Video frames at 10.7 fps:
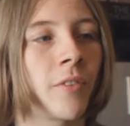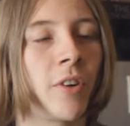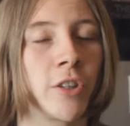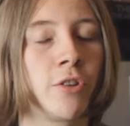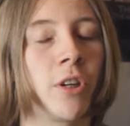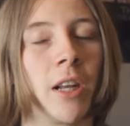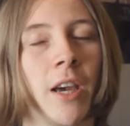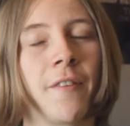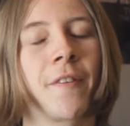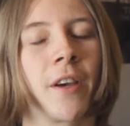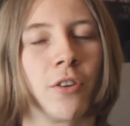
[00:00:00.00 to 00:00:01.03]
very true to
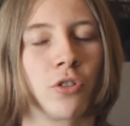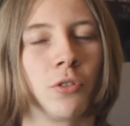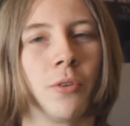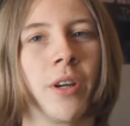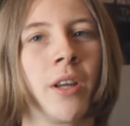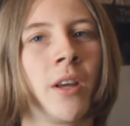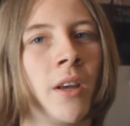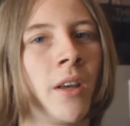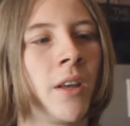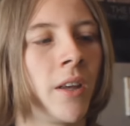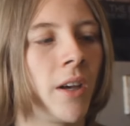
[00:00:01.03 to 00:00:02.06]
life kind of story,
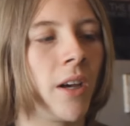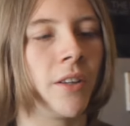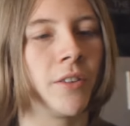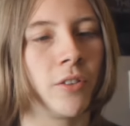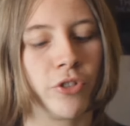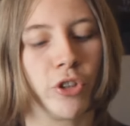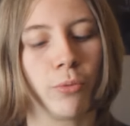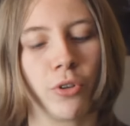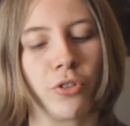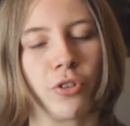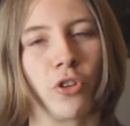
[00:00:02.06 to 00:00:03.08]
and
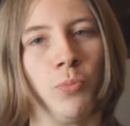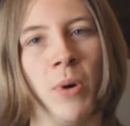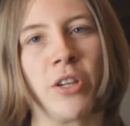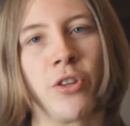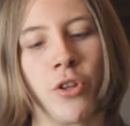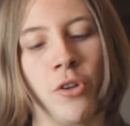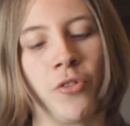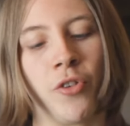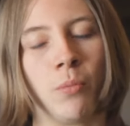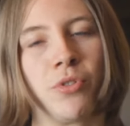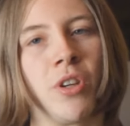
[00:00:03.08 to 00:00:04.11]
Shimura's expression throughout the
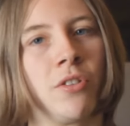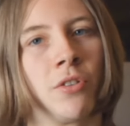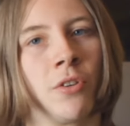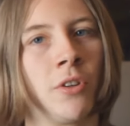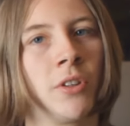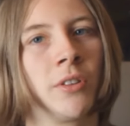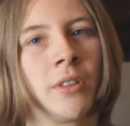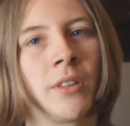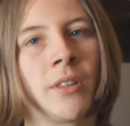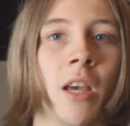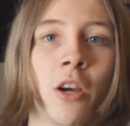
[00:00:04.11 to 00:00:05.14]
film says it all.
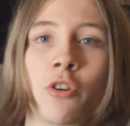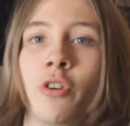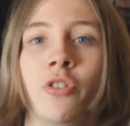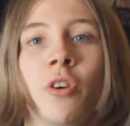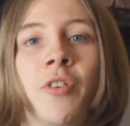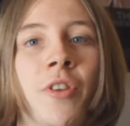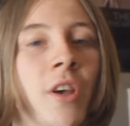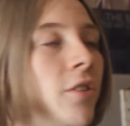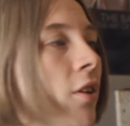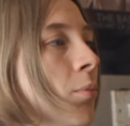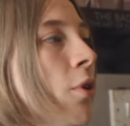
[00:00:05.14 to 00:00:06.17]
Ikiru's a
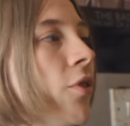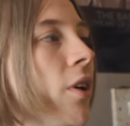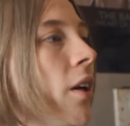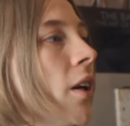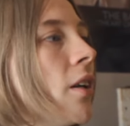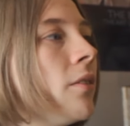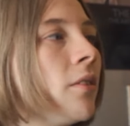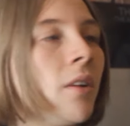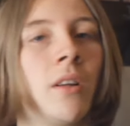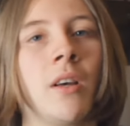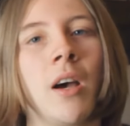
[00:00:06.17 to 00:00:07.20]
fantastic movie again,
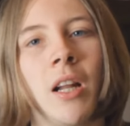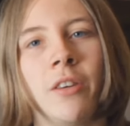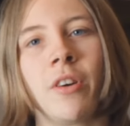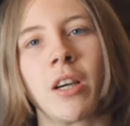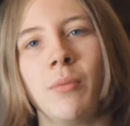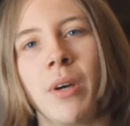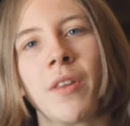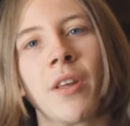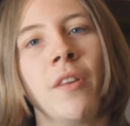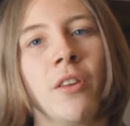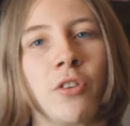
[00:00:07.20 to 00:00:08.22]
highly recommend
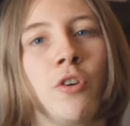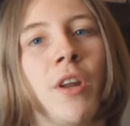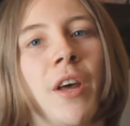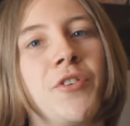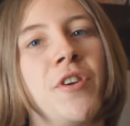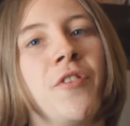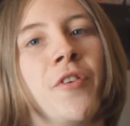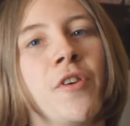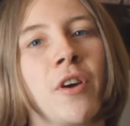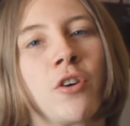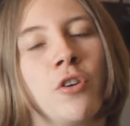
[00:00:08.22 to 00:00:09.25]
that. It's a good entry
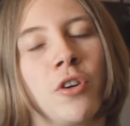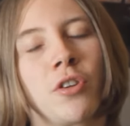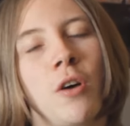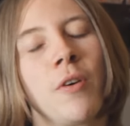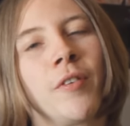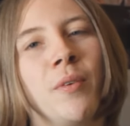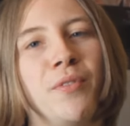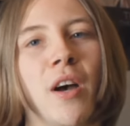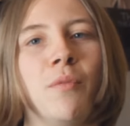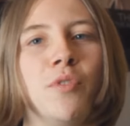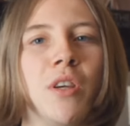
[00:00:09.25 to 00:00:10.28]
for a Kurosawa film if
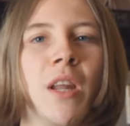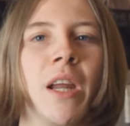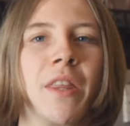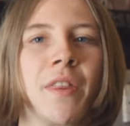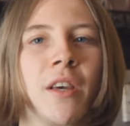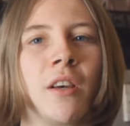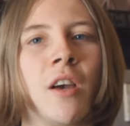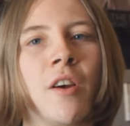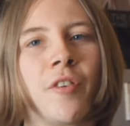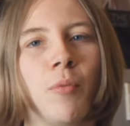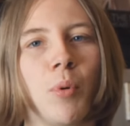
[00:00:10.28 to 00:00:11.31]
you haven't seen anything
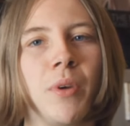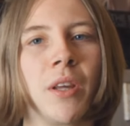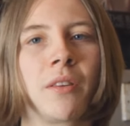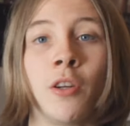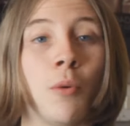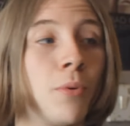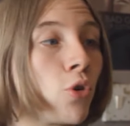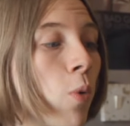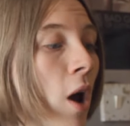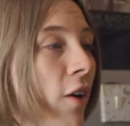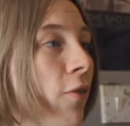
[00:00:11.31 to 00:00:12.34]
from him yet. Number
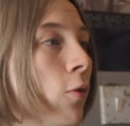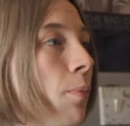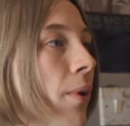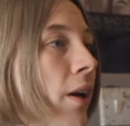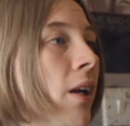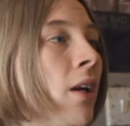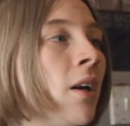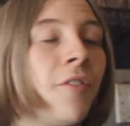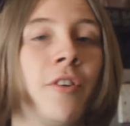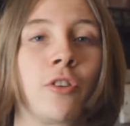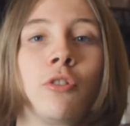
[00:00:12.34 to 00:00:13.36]
12 will be
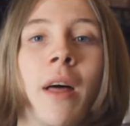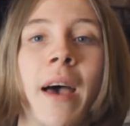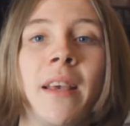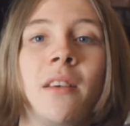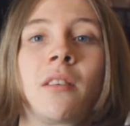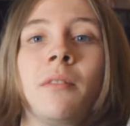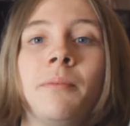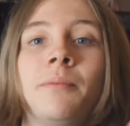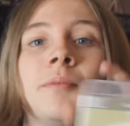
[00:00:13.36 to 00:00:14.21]
Fritz Lang's,